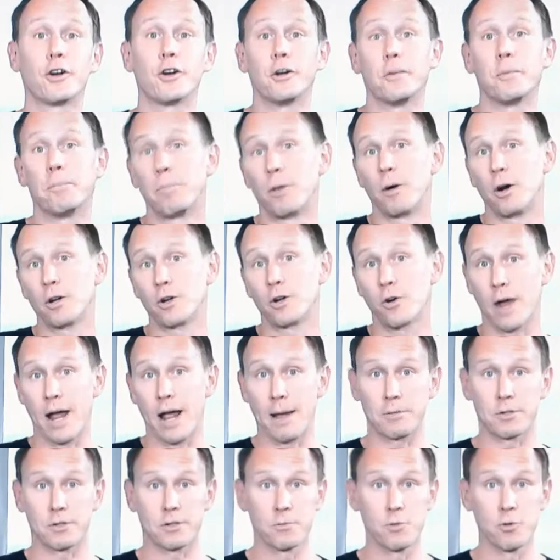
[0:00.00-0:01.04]
dirt, bird
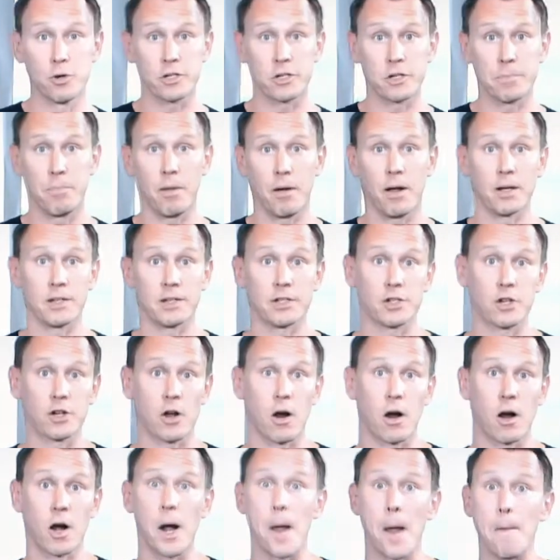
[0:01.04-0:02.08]
crap, smushed bugs,
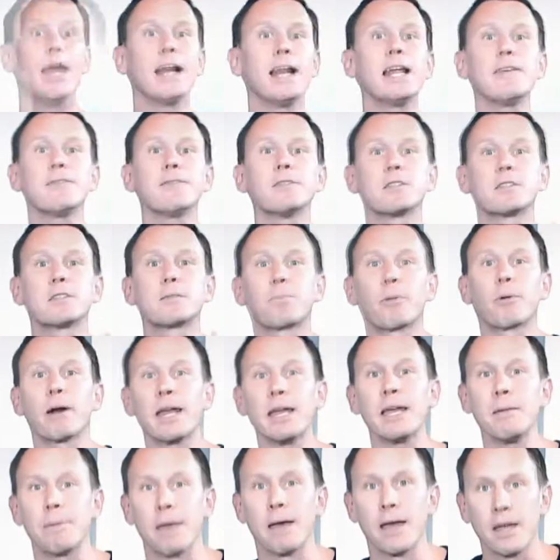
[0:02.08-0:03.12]
tar, and even
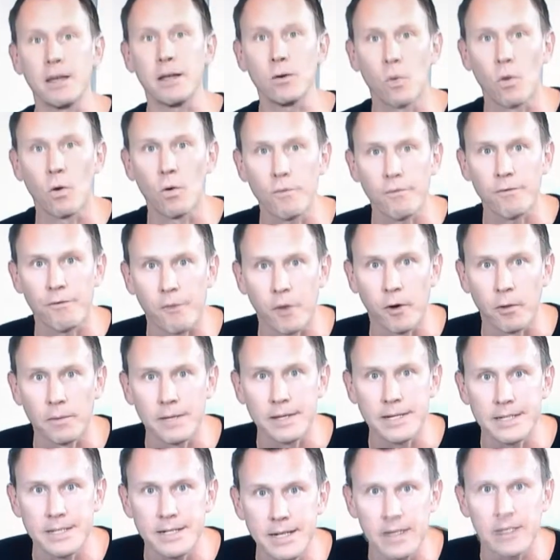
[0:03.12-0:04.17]
spray paint won't firmly
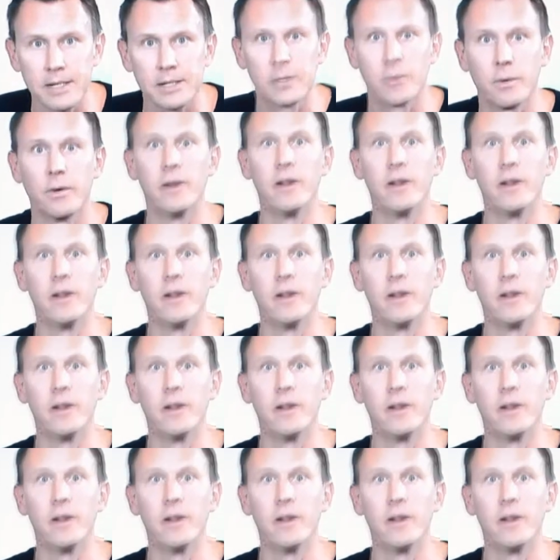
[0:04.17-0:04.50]
stick